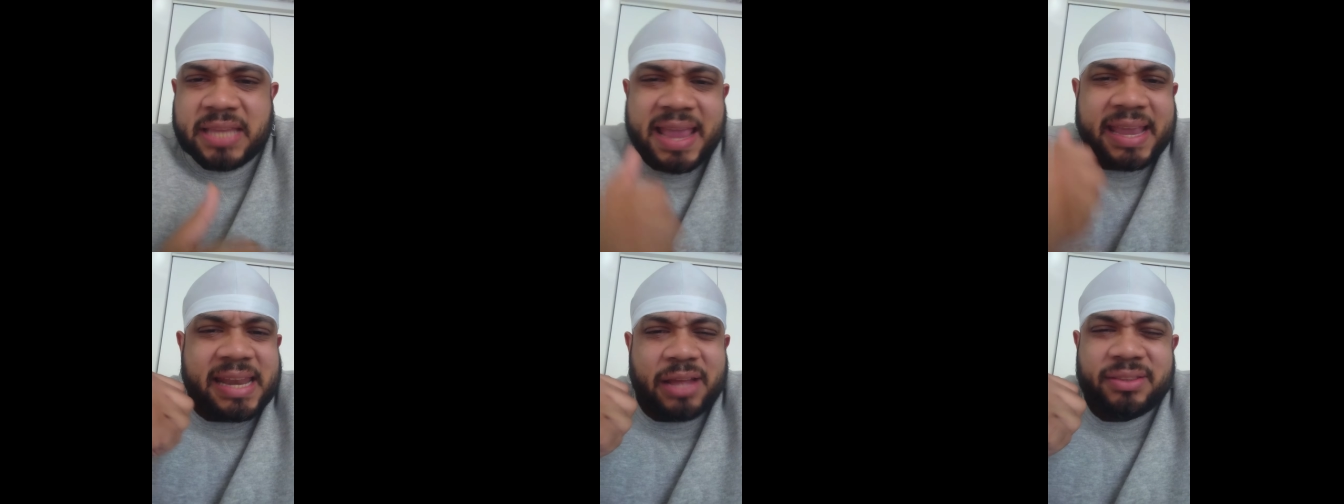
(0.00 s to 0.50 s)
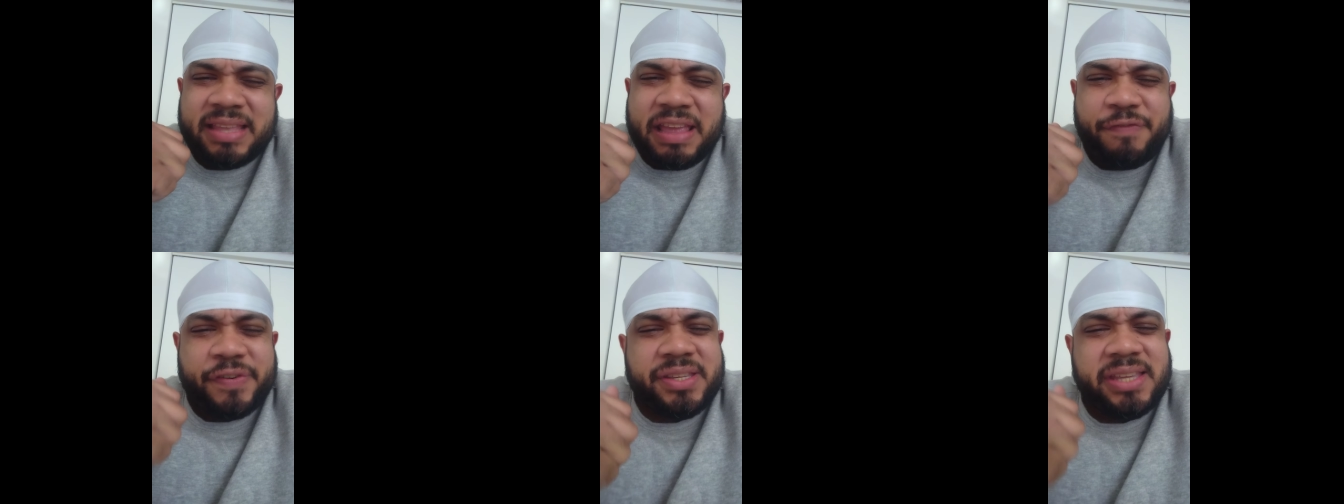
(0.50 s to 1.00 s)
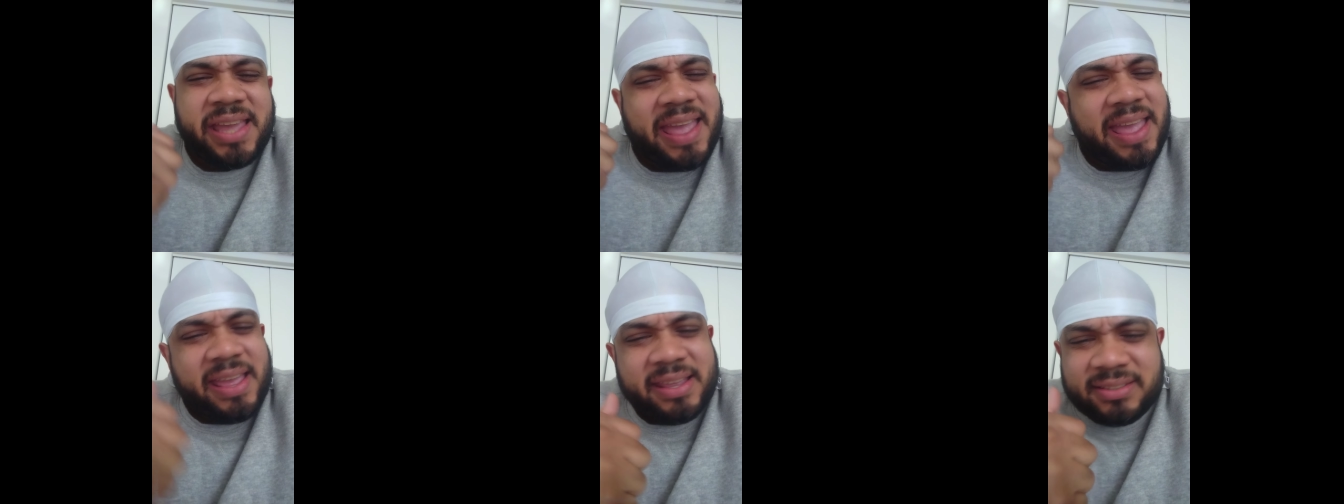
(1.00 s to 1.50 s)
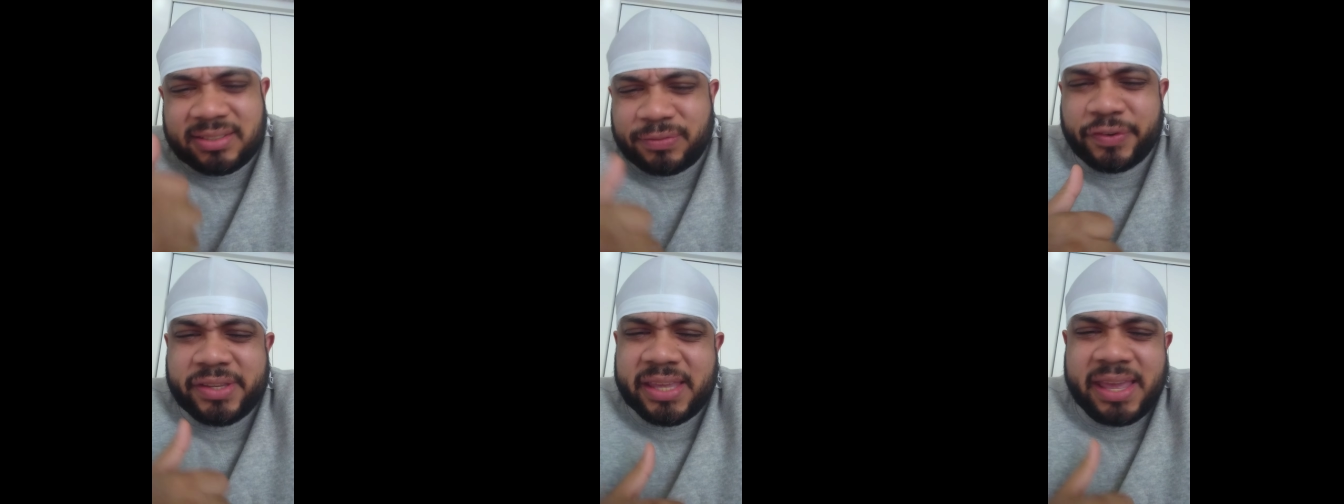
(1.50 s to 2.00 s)
hanging out there for years,
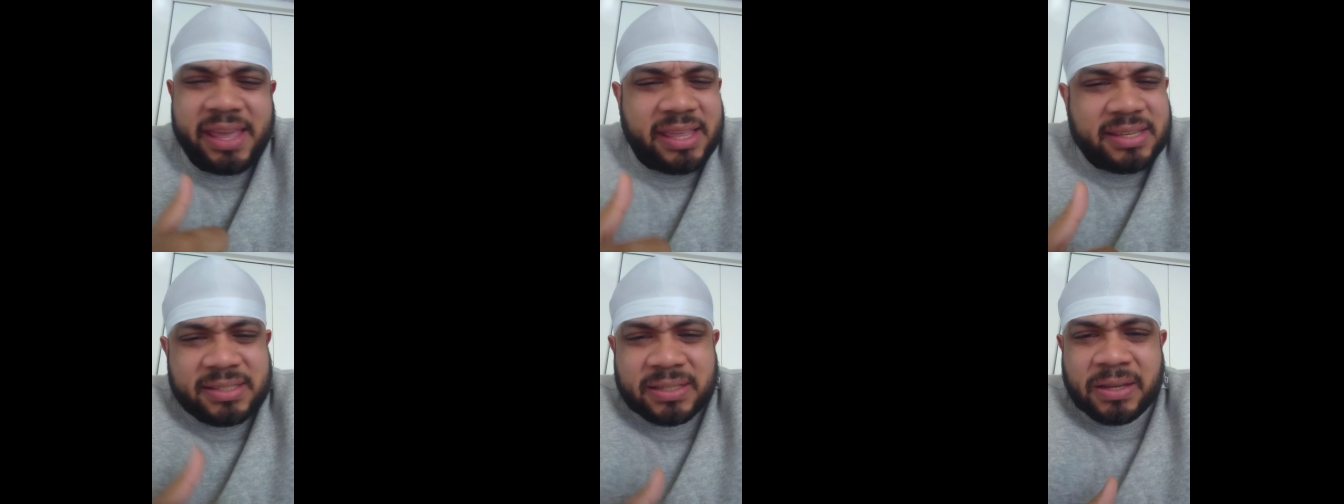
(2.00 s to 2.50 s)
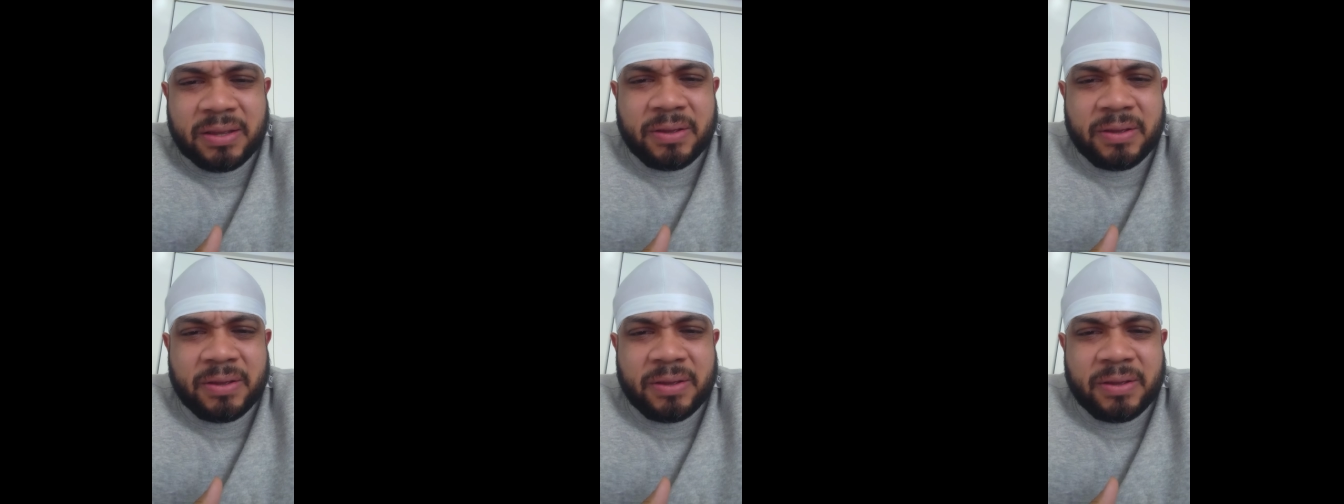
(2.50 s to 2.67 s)
for years.